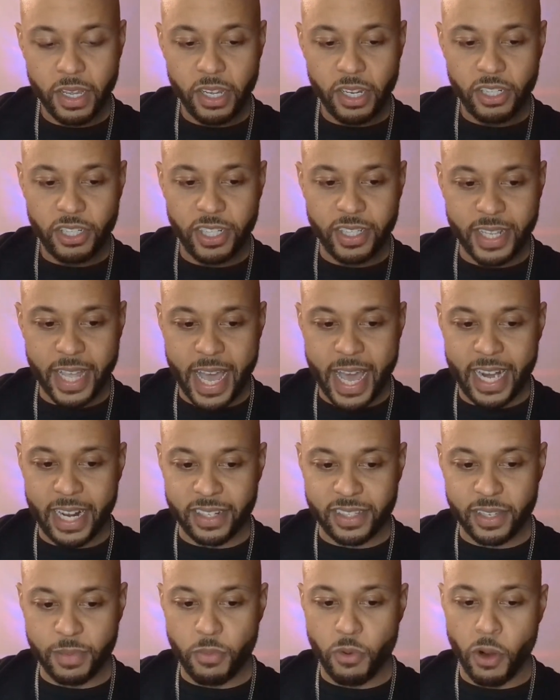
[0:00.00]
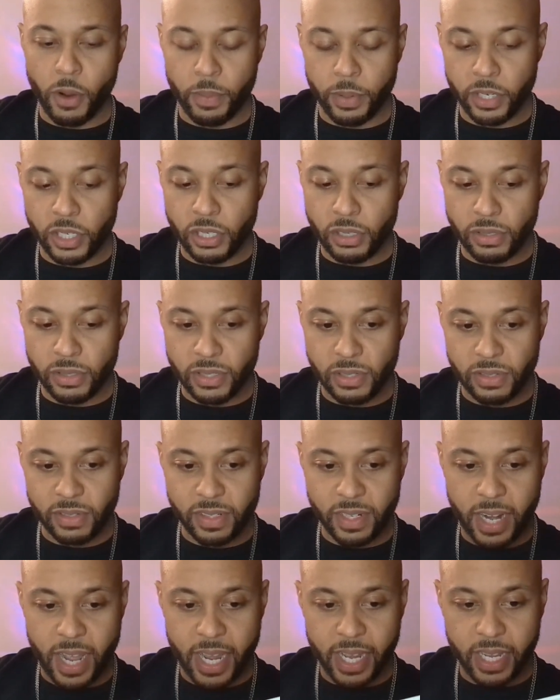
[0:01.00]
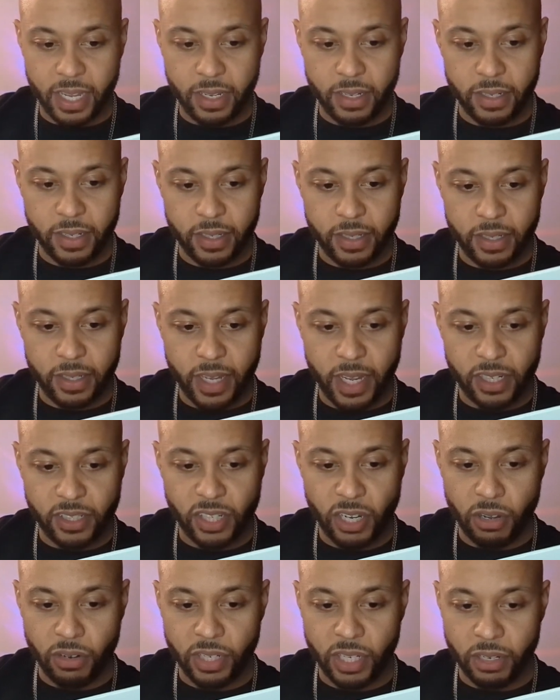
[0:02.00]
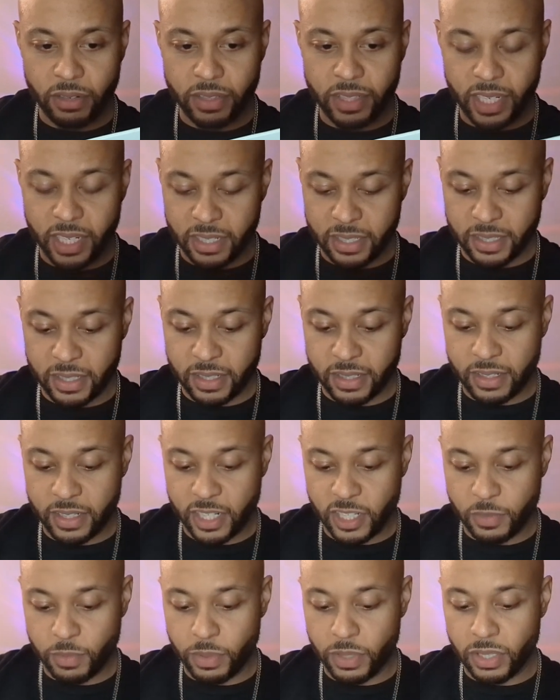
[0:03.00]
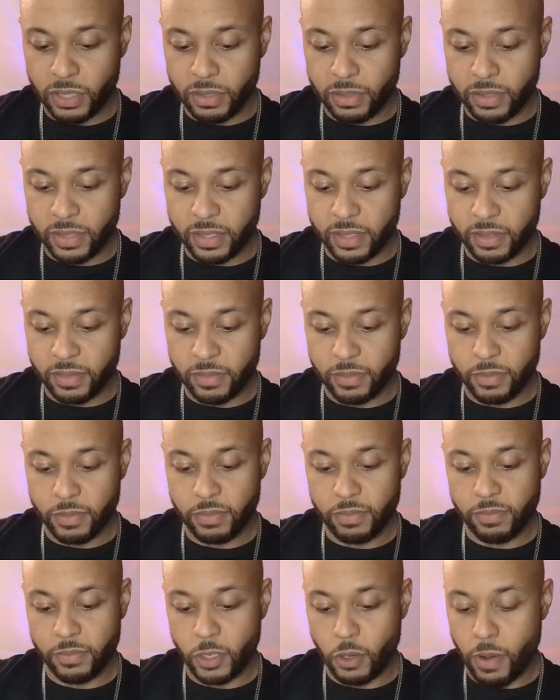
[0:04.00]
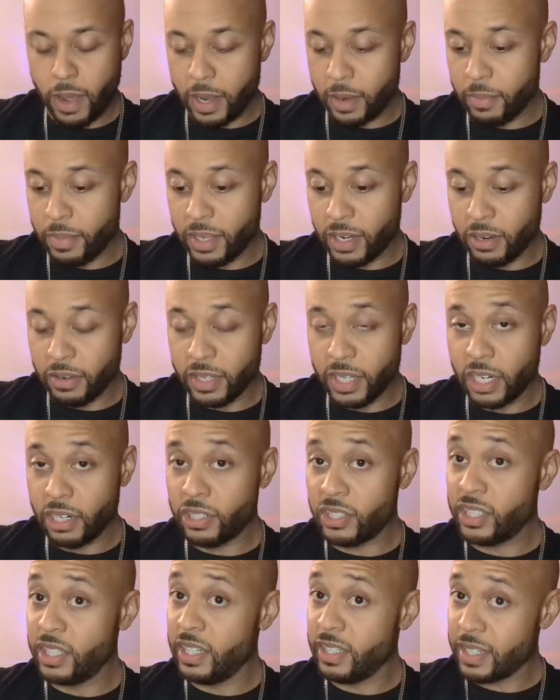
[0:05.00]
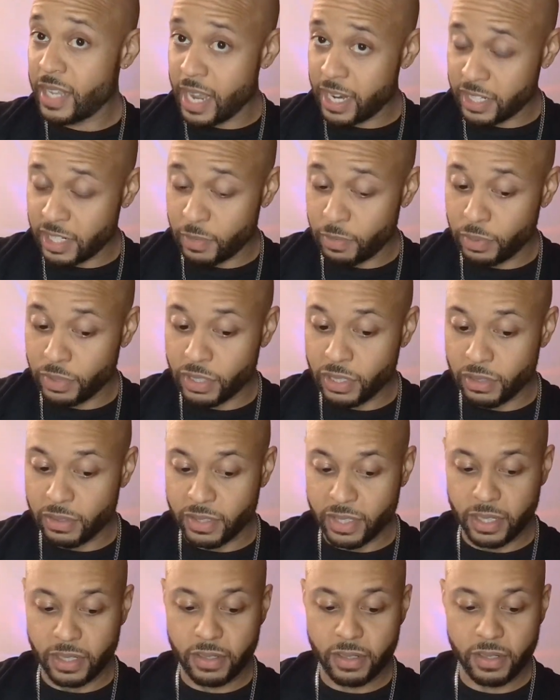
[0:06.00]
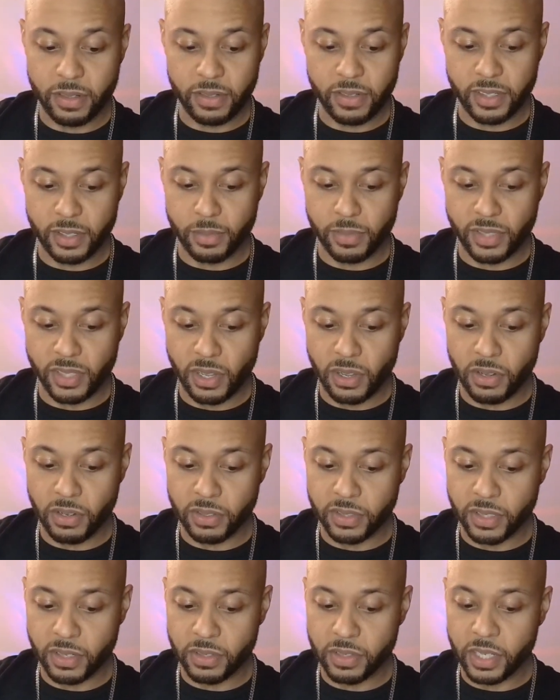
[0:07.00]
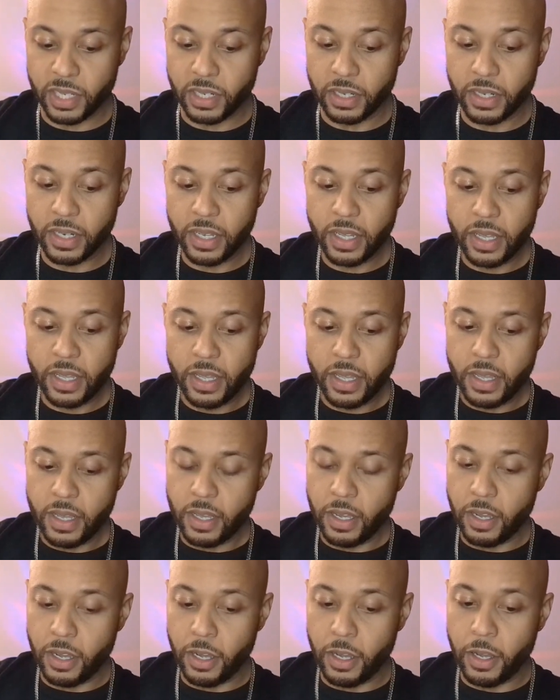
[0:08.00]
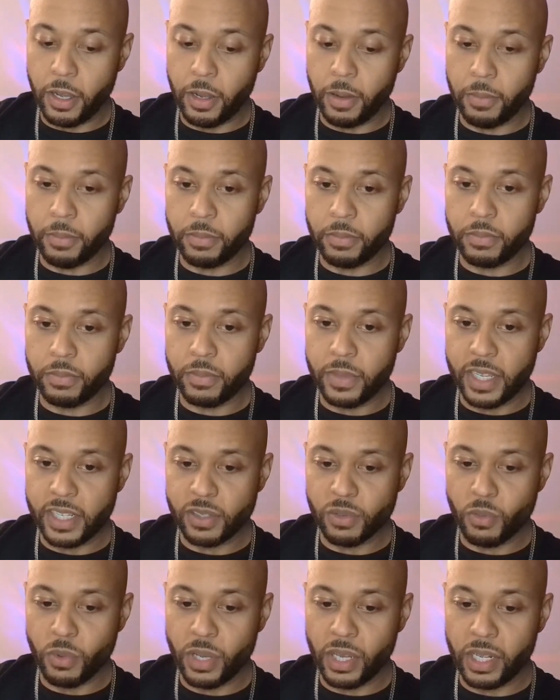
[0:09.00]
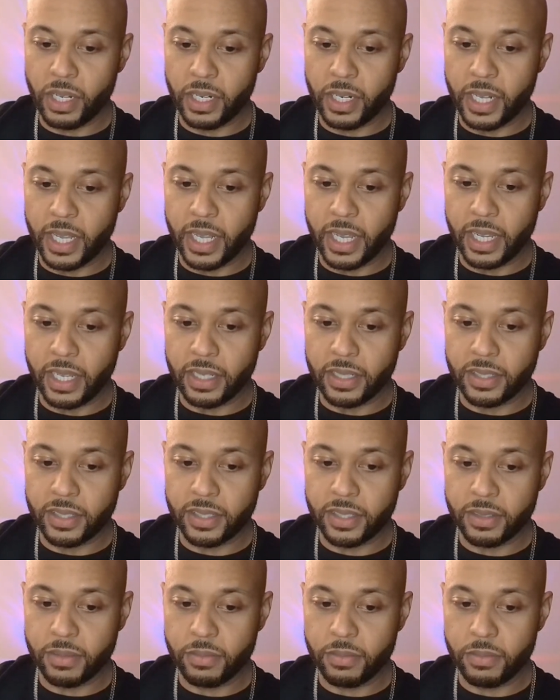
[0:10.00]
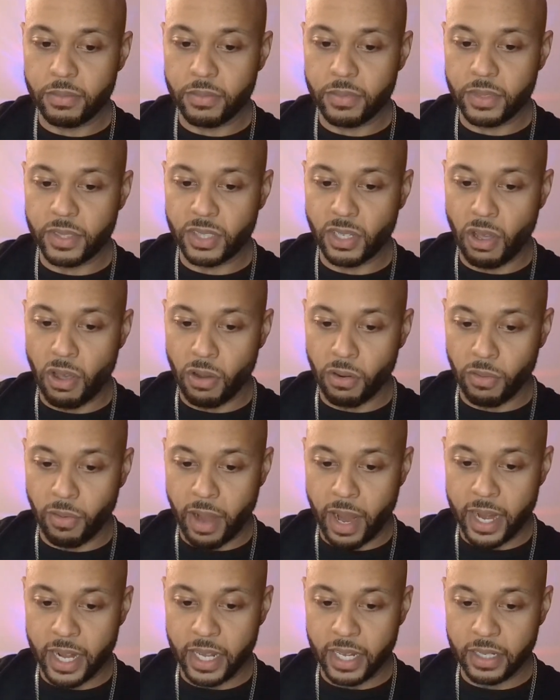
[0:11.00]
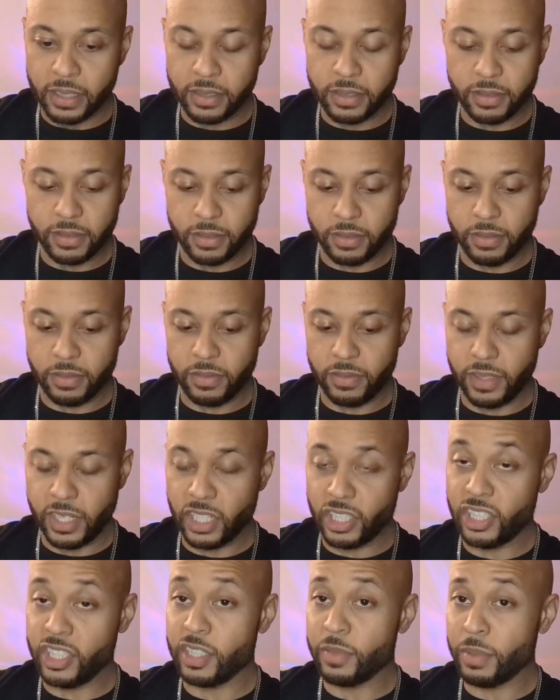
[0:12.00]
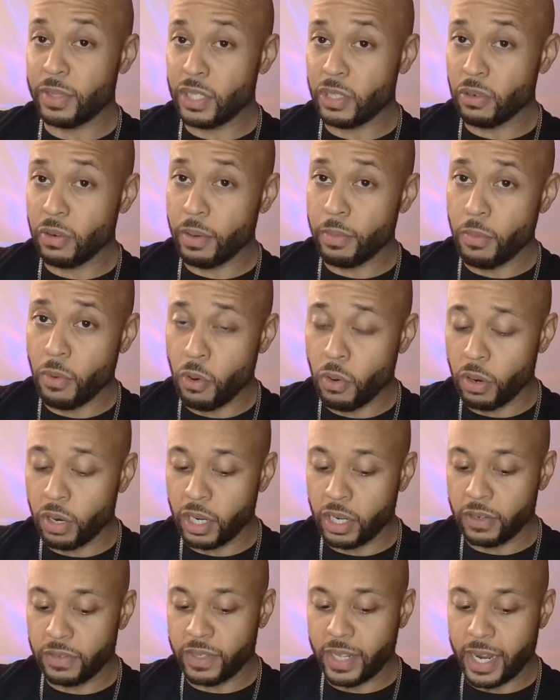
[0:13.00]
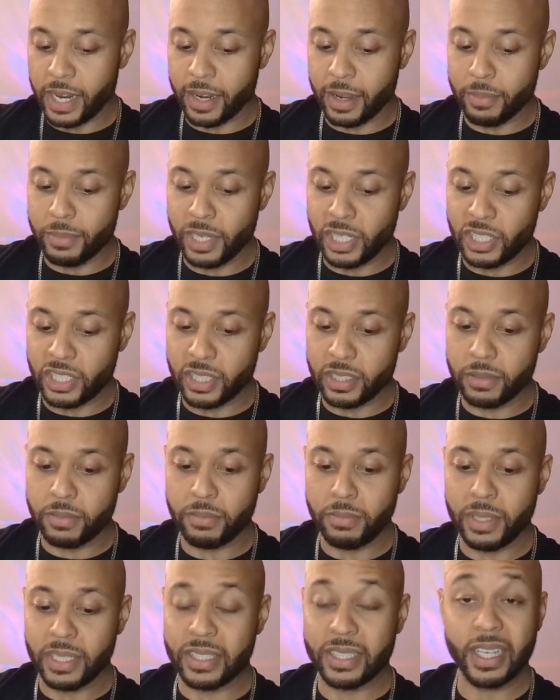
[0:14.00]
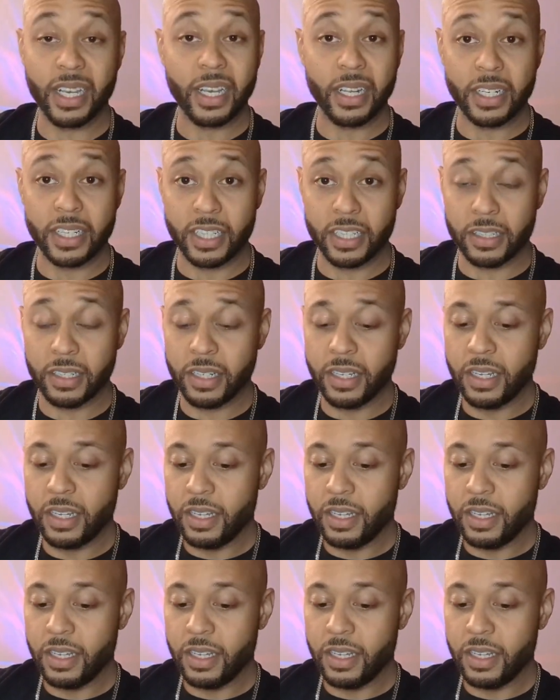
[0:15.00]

she's added some more producers, like Antonio Dixon has produced quite a bit on here. She's actually producing some songs on here, as well as songwriting that she's been doing more of, like I mentioned, Missy Elliott,